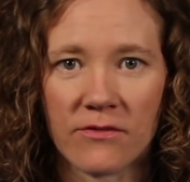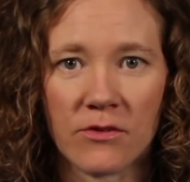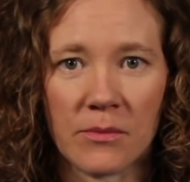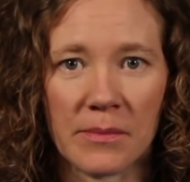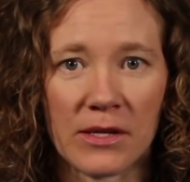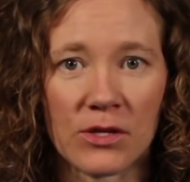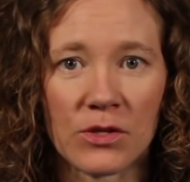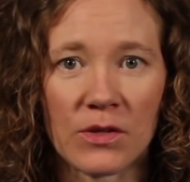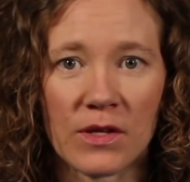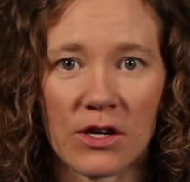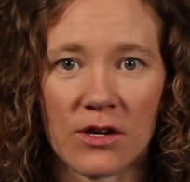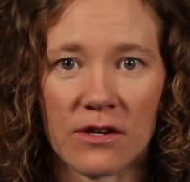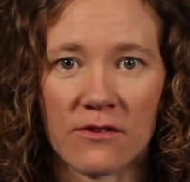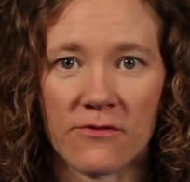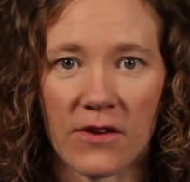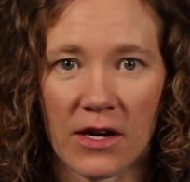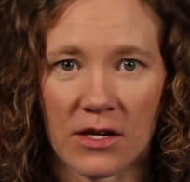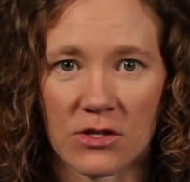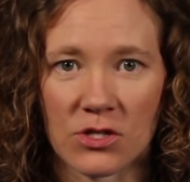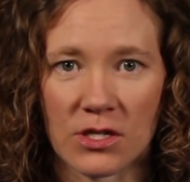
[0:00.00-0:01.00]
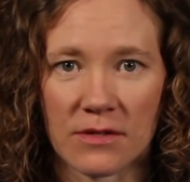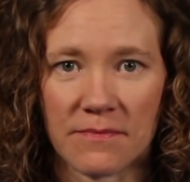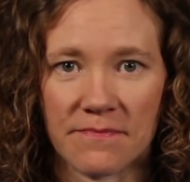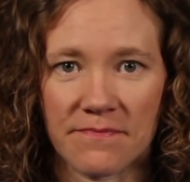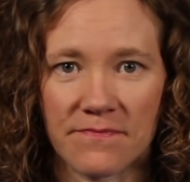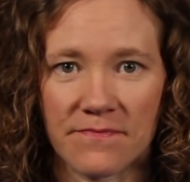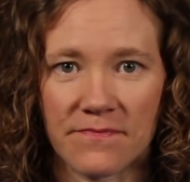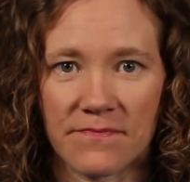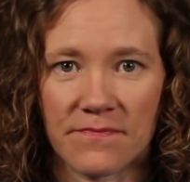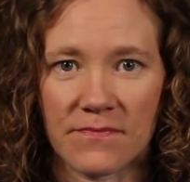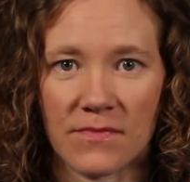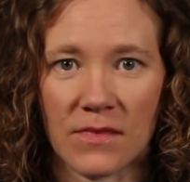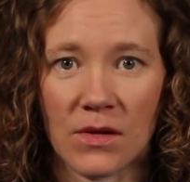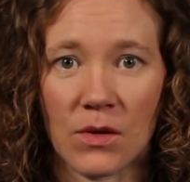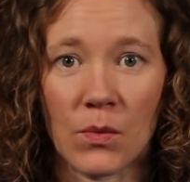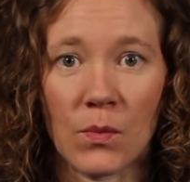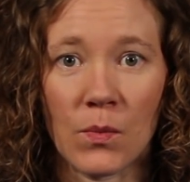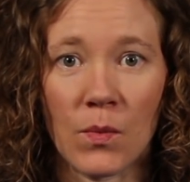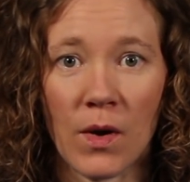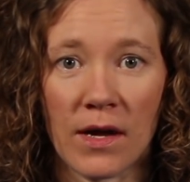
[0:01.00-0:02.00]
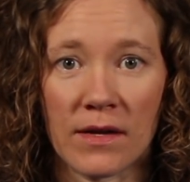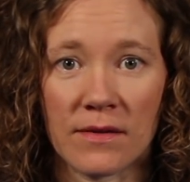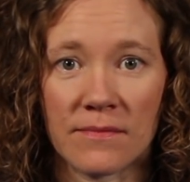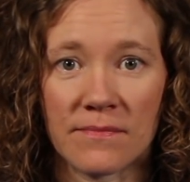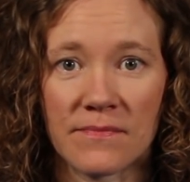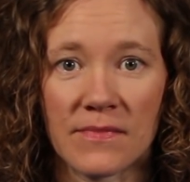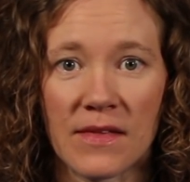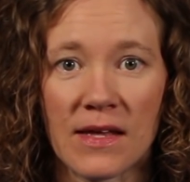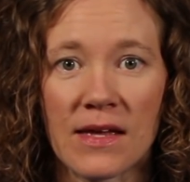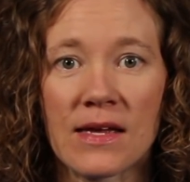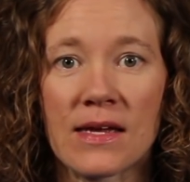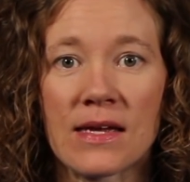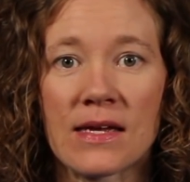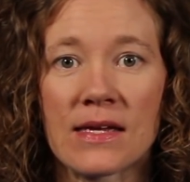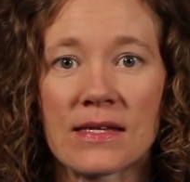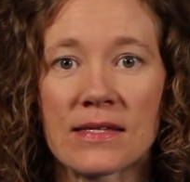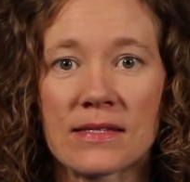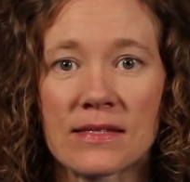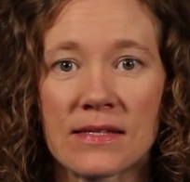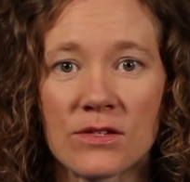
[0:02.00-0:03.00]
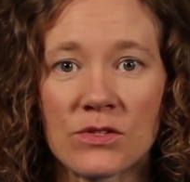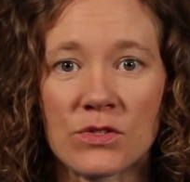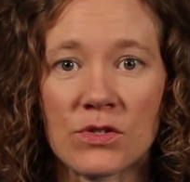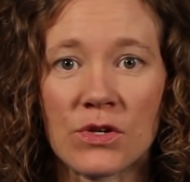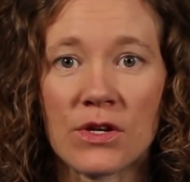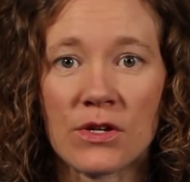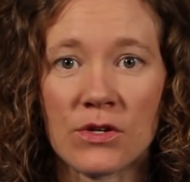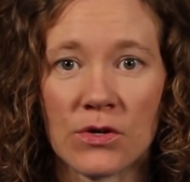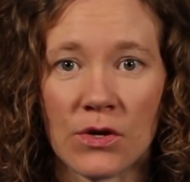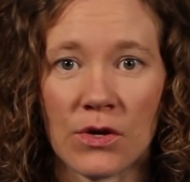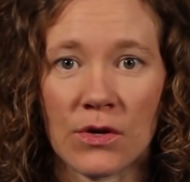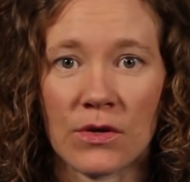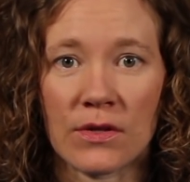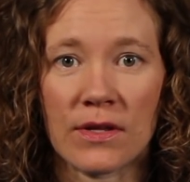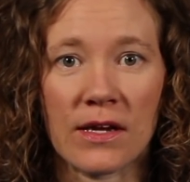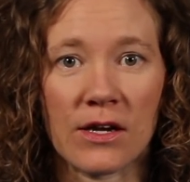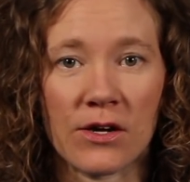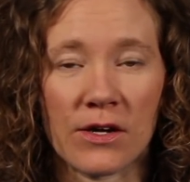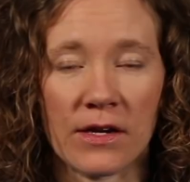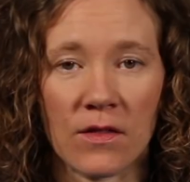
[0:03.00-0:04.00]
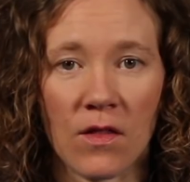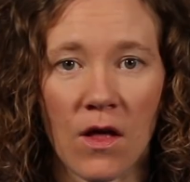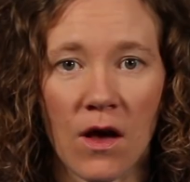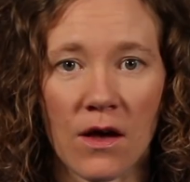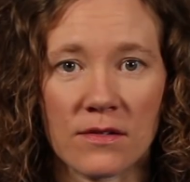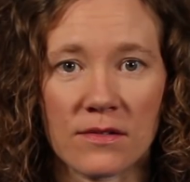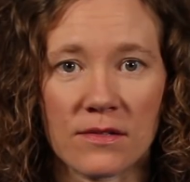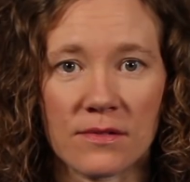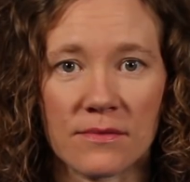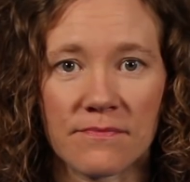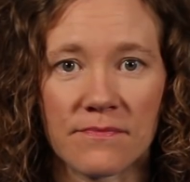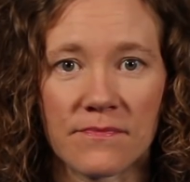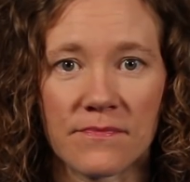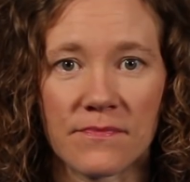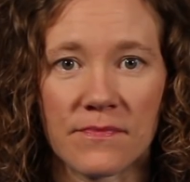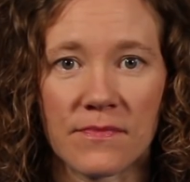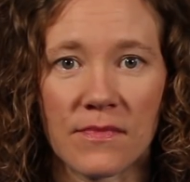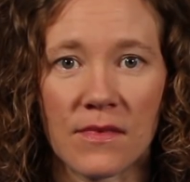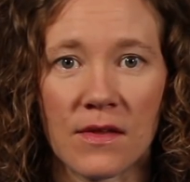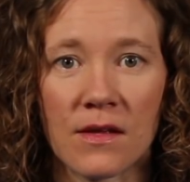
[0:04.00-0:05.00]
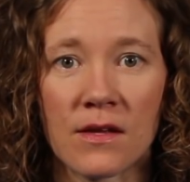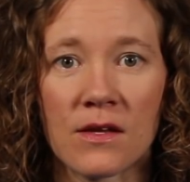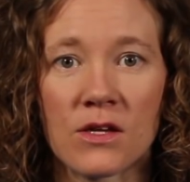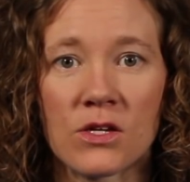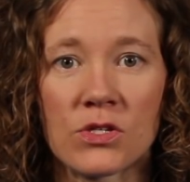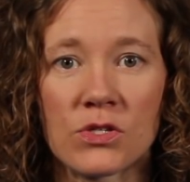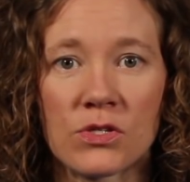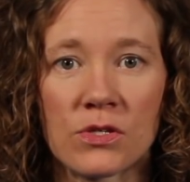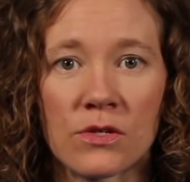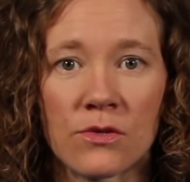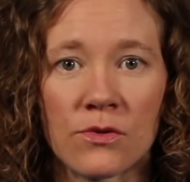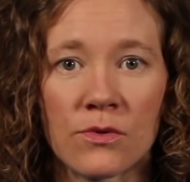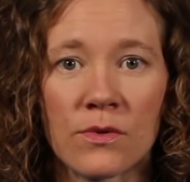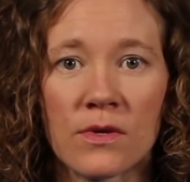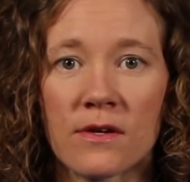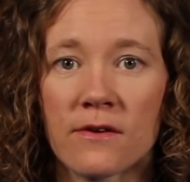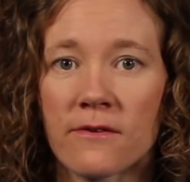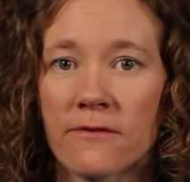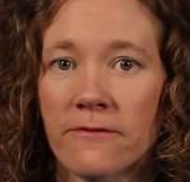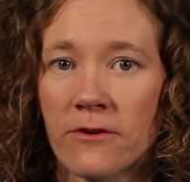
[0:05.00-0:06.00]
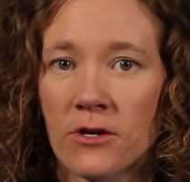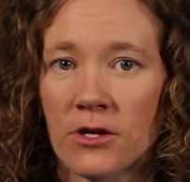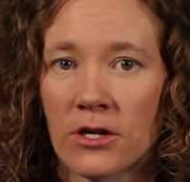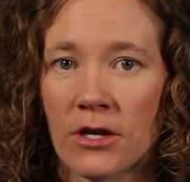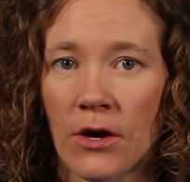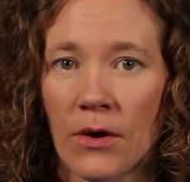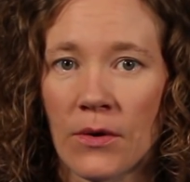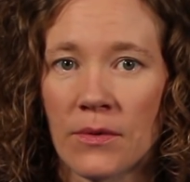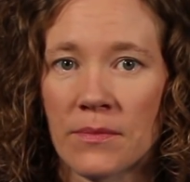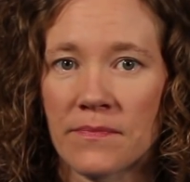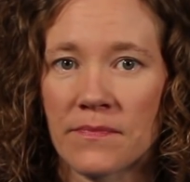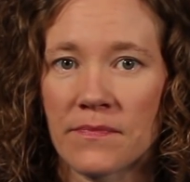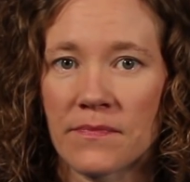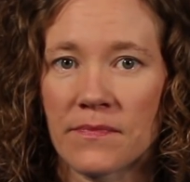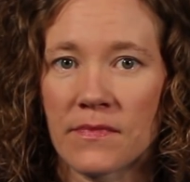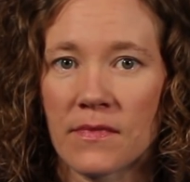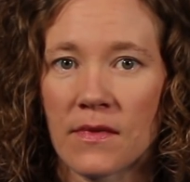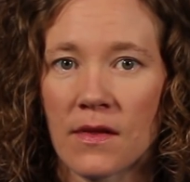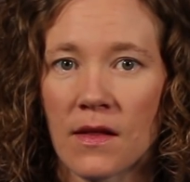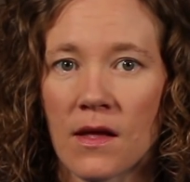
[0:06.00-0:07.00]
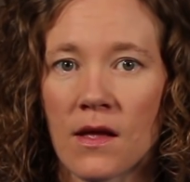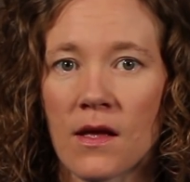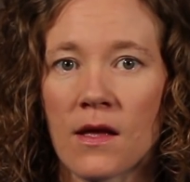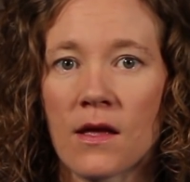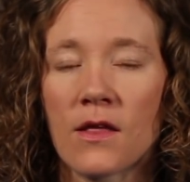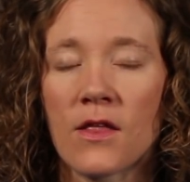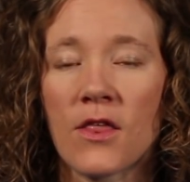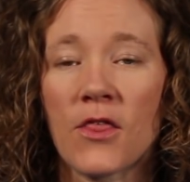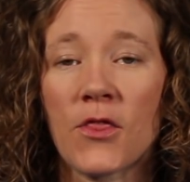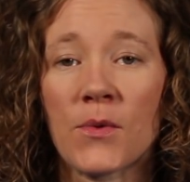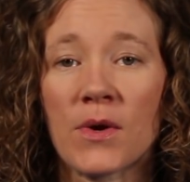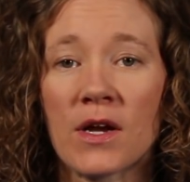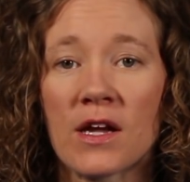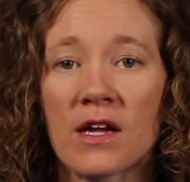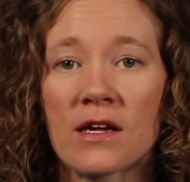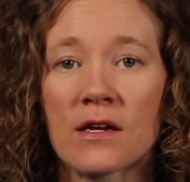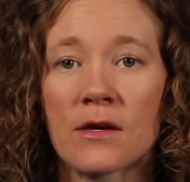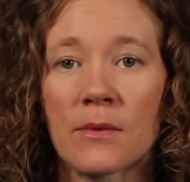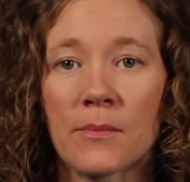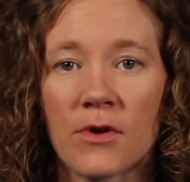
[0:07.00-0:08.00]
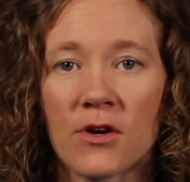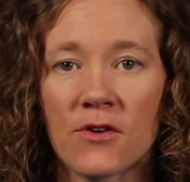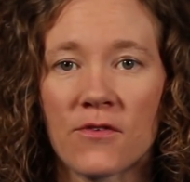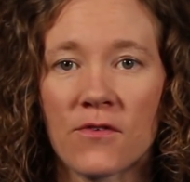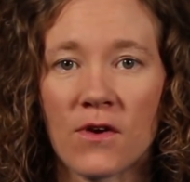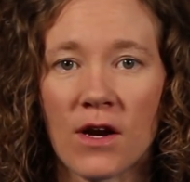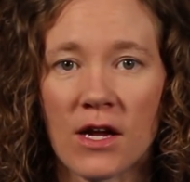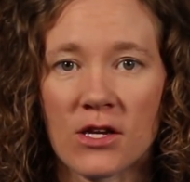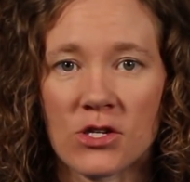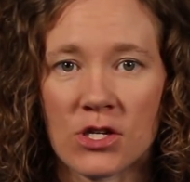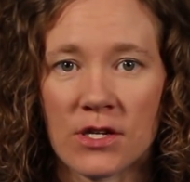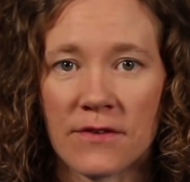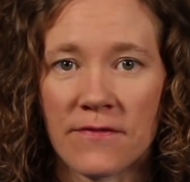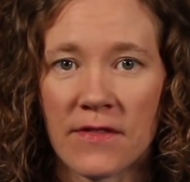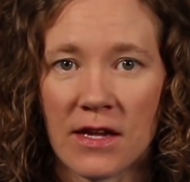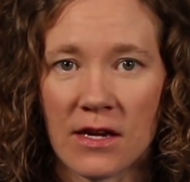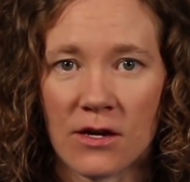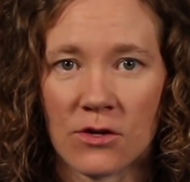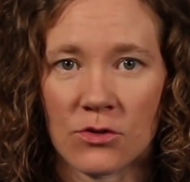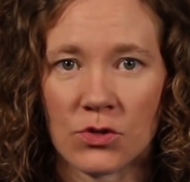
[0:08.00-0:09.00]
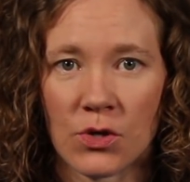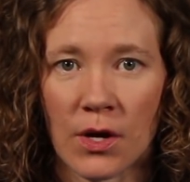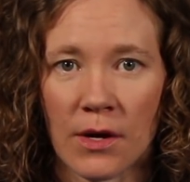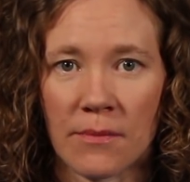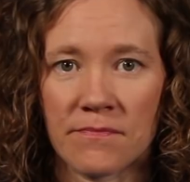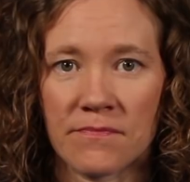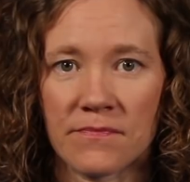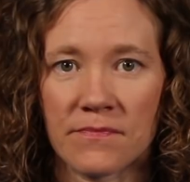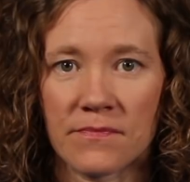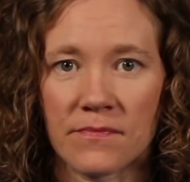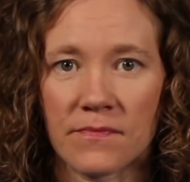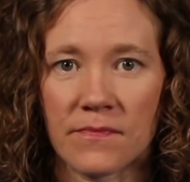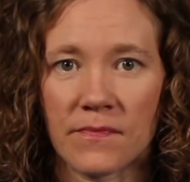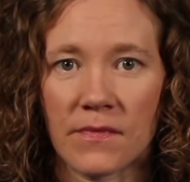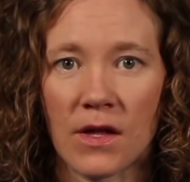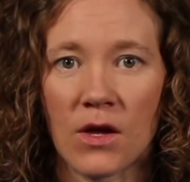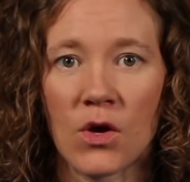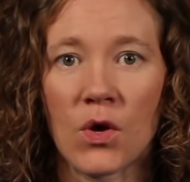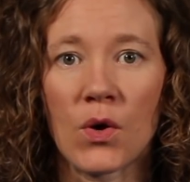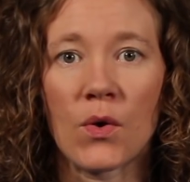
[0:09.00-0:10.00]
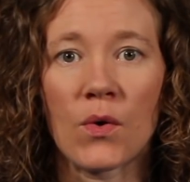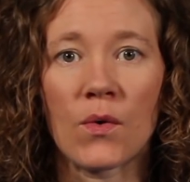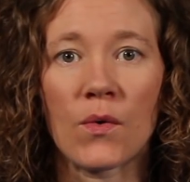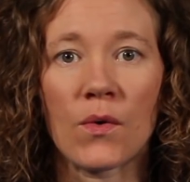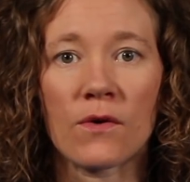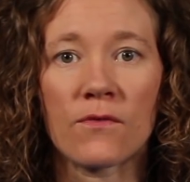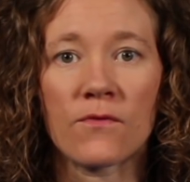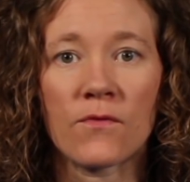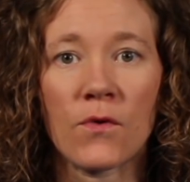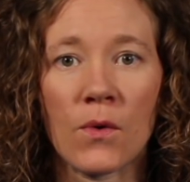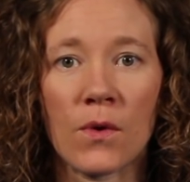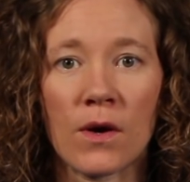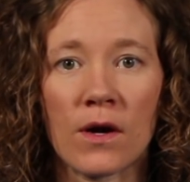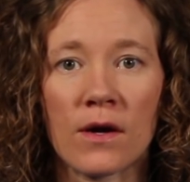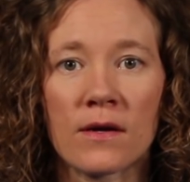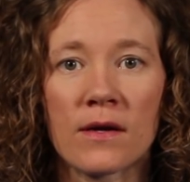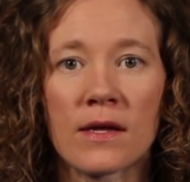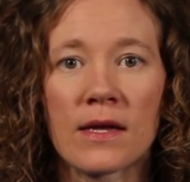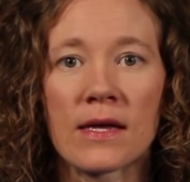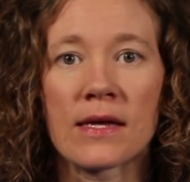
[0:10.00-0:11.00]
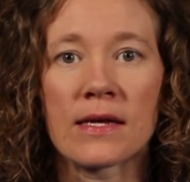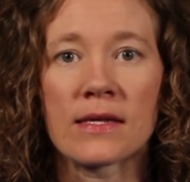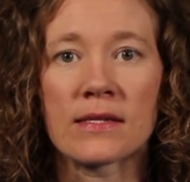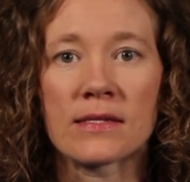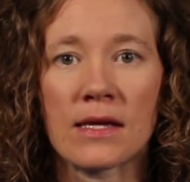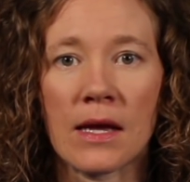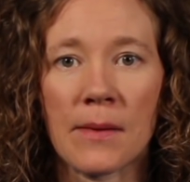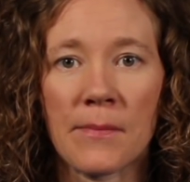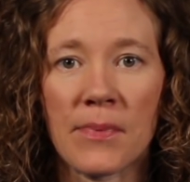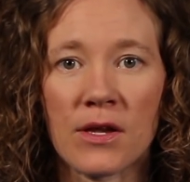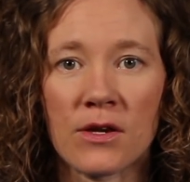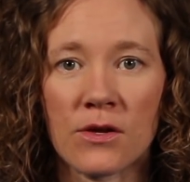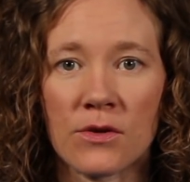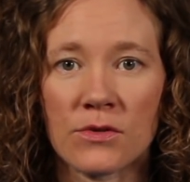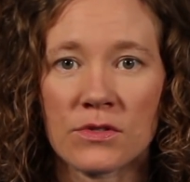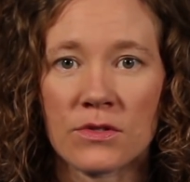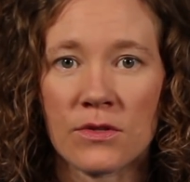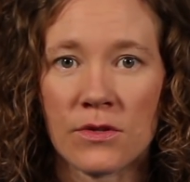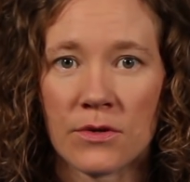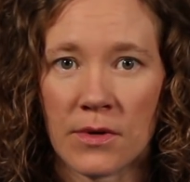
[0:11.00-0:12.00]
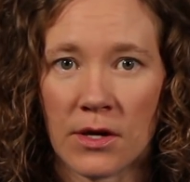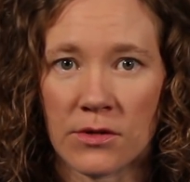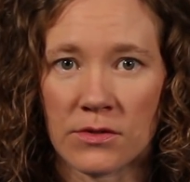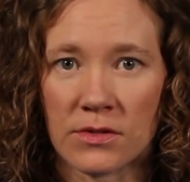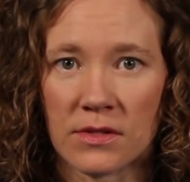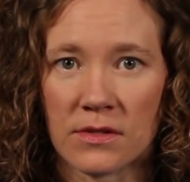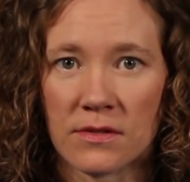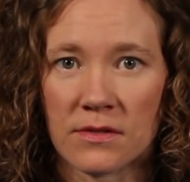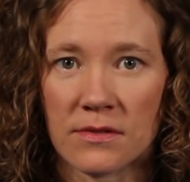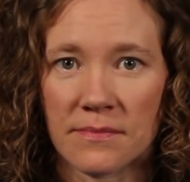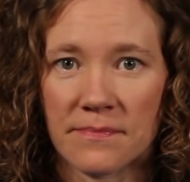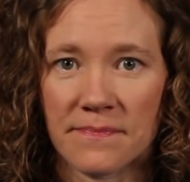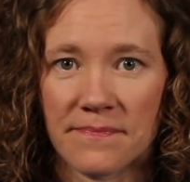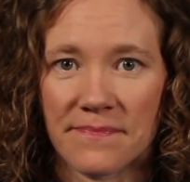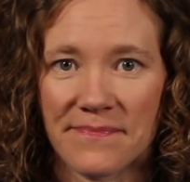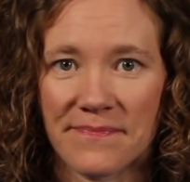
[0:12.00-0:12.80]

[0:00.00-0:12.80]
of a middle ear infection? one. Sensorineural hearing loss. two. Vertigo. three. Perforation of the eardrum. Or four. Tympanosclerosis.